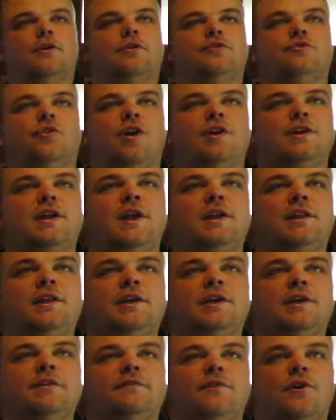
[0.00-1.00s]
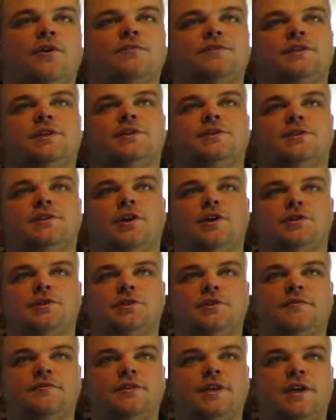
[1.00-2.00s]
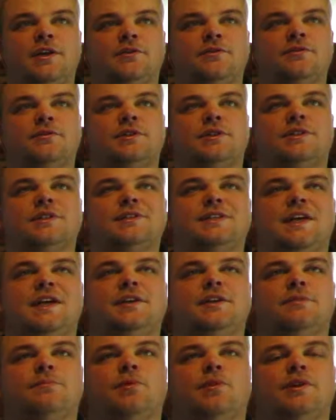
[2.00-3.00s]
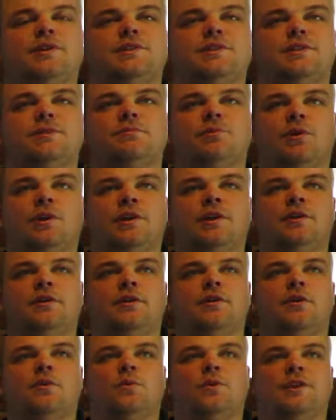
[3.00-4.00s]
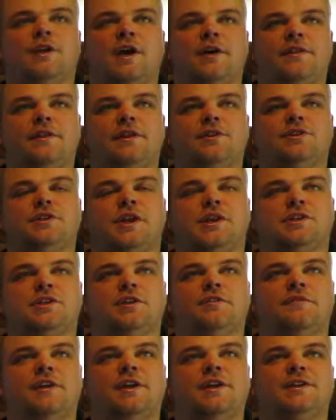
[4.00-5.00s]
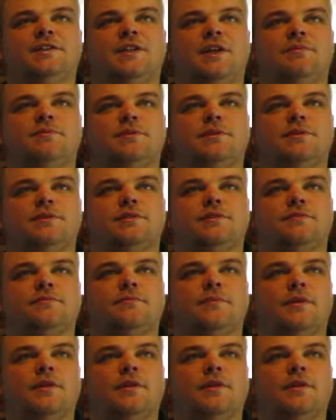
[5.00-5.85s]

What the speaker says: Dry needling involves the insertion of needles into tender points in the body without the injection of any substance.